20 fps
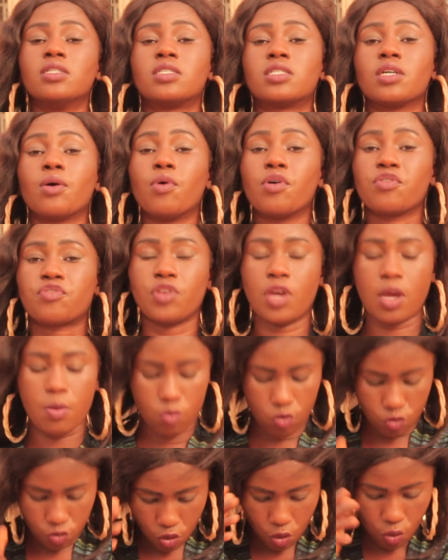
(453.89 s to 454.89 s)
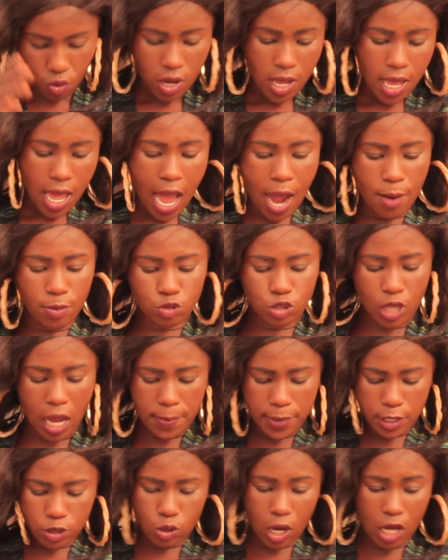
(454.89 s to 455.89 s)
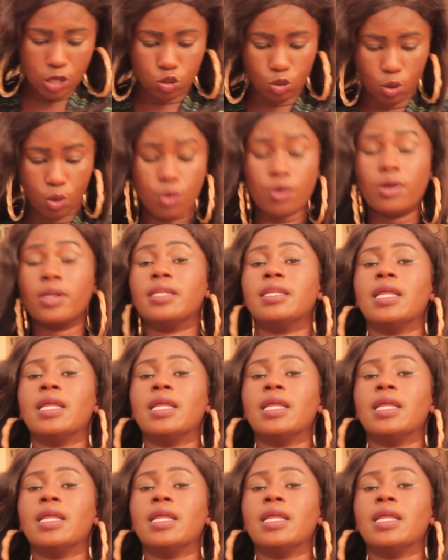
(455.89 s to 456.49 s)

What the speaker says: So we'll train you. I will see, I meant also,